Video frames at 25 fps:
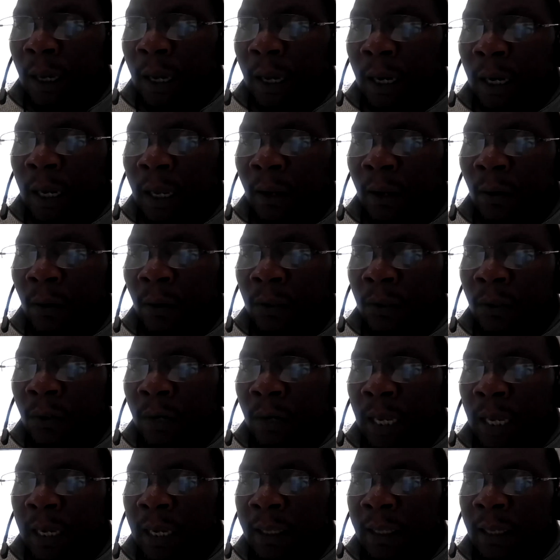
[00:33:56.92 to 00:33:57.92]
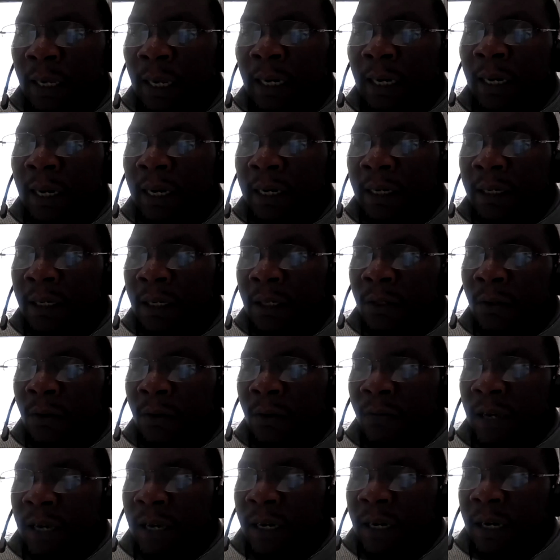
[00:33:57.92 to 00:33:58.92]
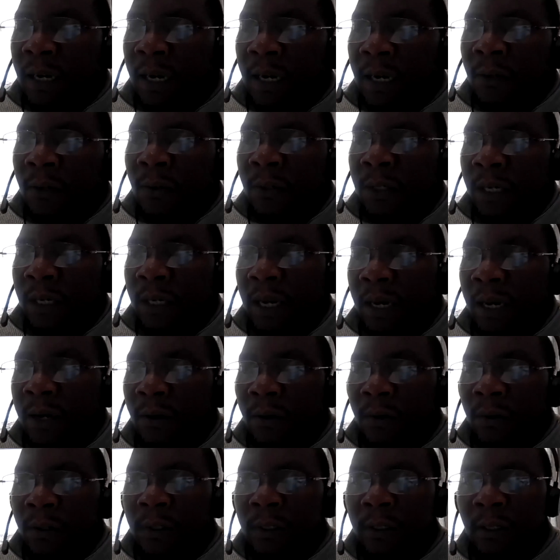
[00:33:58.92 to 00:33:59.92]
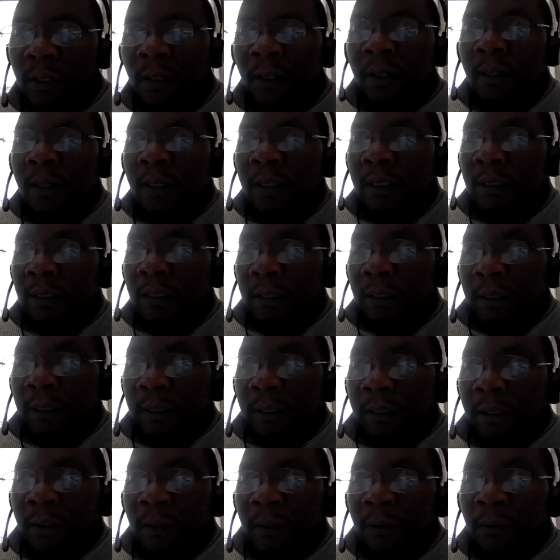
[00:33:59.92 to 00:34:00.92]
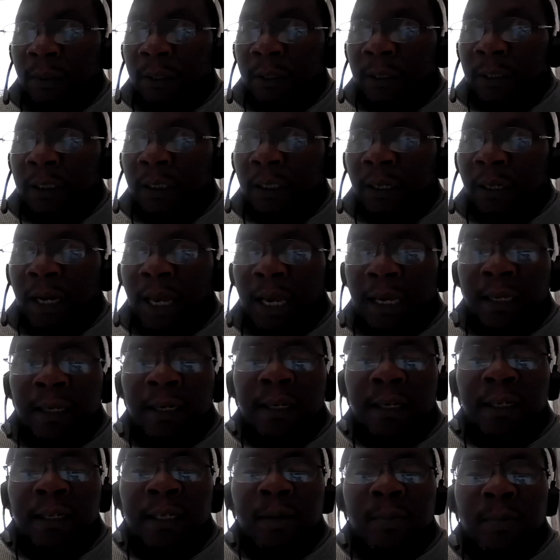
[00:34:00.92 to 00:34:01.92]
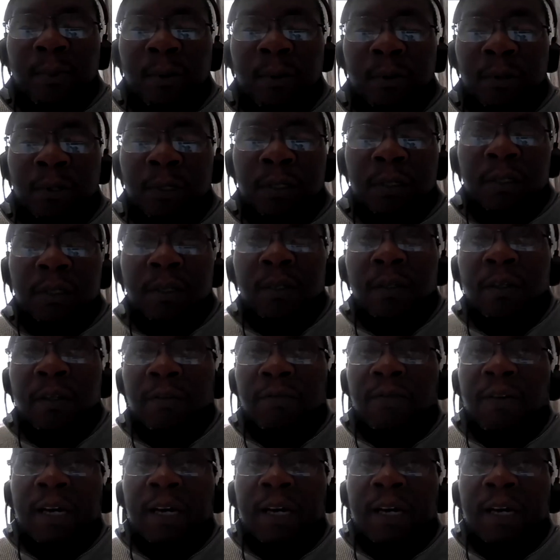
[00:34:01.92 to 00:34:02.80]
And I also like the analysis of the agricultural scenarios, which largely supports the